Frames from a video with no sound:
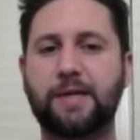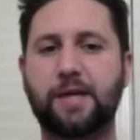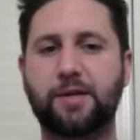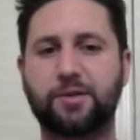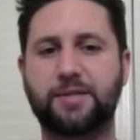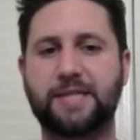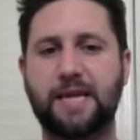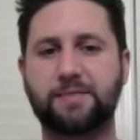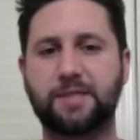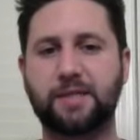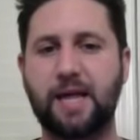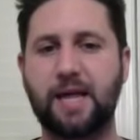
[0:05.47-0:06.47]
on your
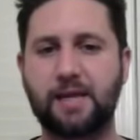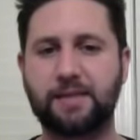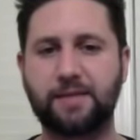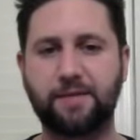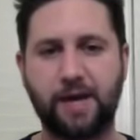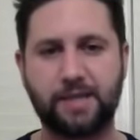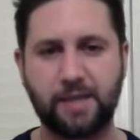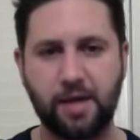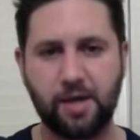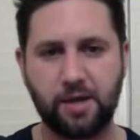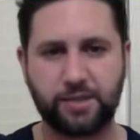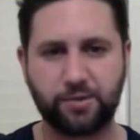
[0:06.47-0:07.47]
Samsung Galaxy device.
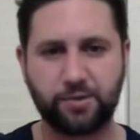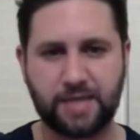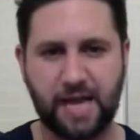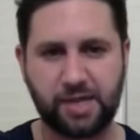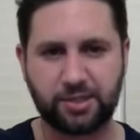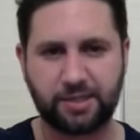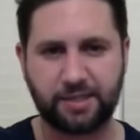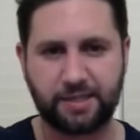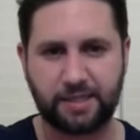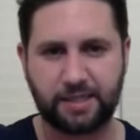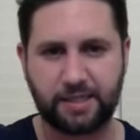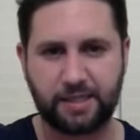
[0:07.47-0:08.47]
So it's actually
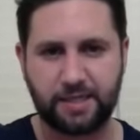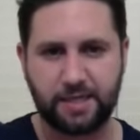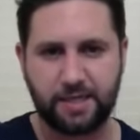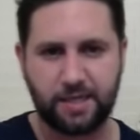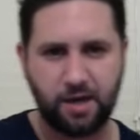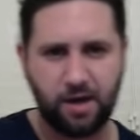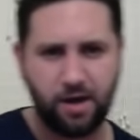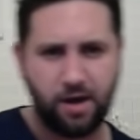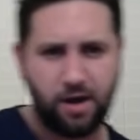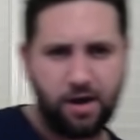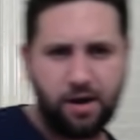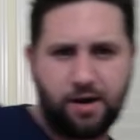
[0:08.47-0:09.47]
the,
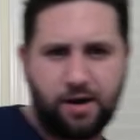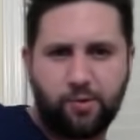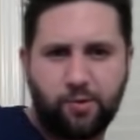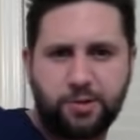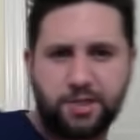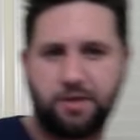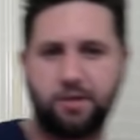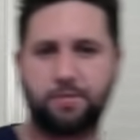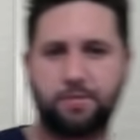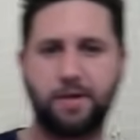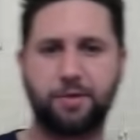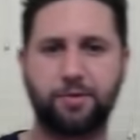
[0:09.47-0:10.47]
I wish I can go
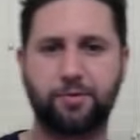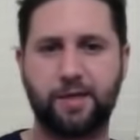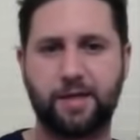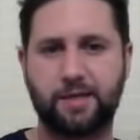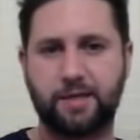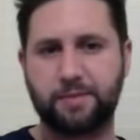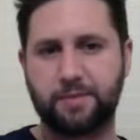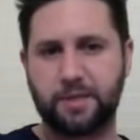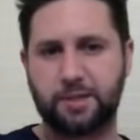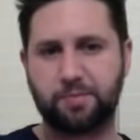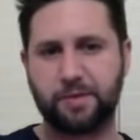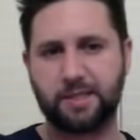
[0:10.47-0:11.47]
right through that
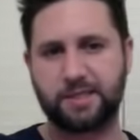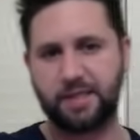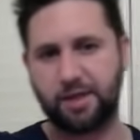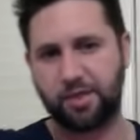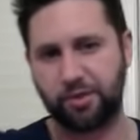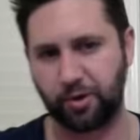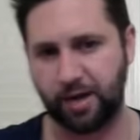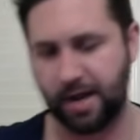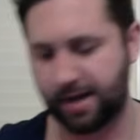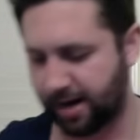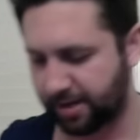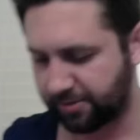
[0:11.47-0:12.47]
image, but it's the third
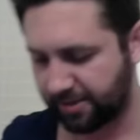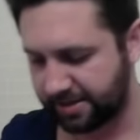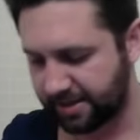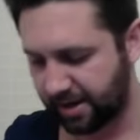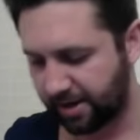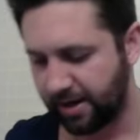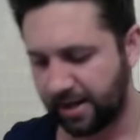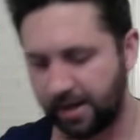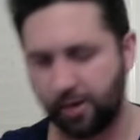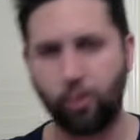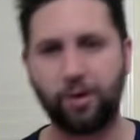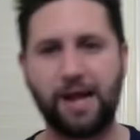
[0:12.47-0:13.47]
icon right there
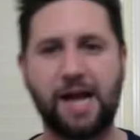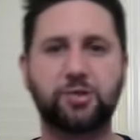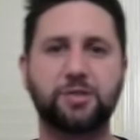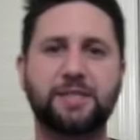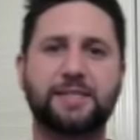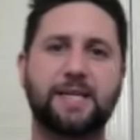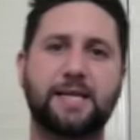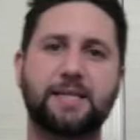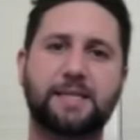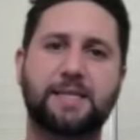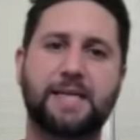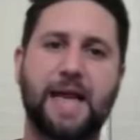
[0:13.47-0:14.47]
where it actually
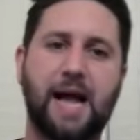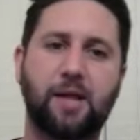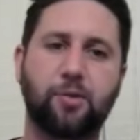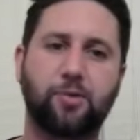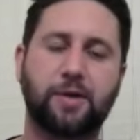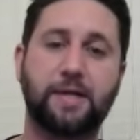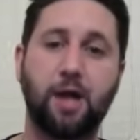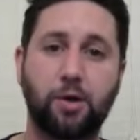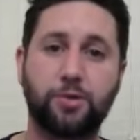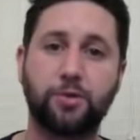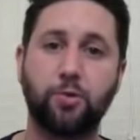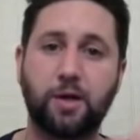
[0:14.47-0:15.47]
says gallery. Now,
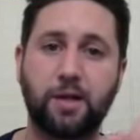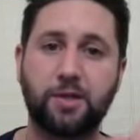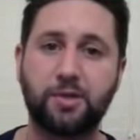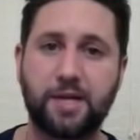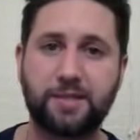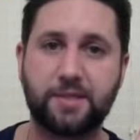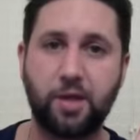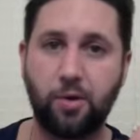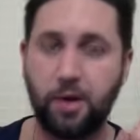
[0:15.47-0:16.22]
I do want to let you guys know